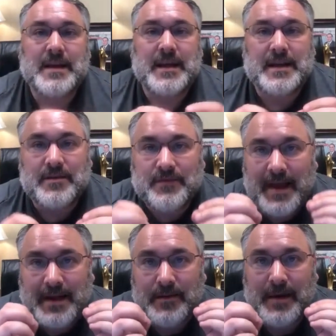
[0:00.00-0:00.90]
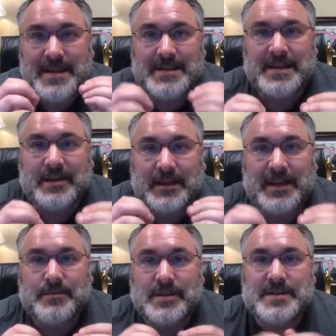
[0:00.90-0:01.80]
And in fact, my secret
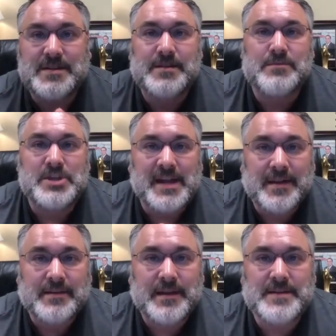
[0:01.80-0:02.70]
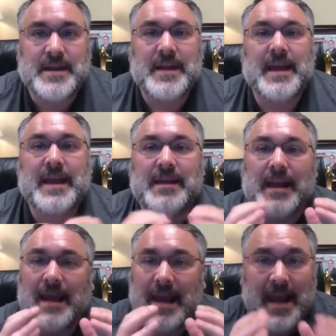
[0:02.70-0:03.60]
email system checklist in a
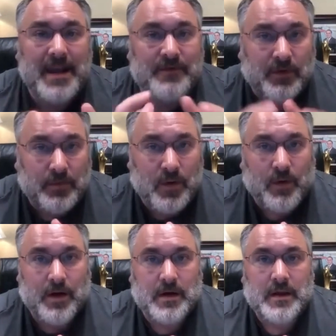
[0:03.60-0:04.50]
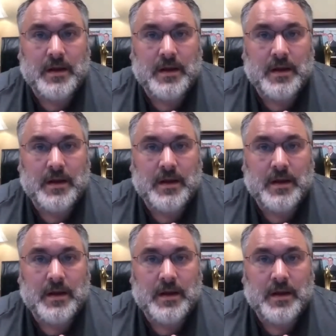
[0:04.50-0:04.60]
handful more.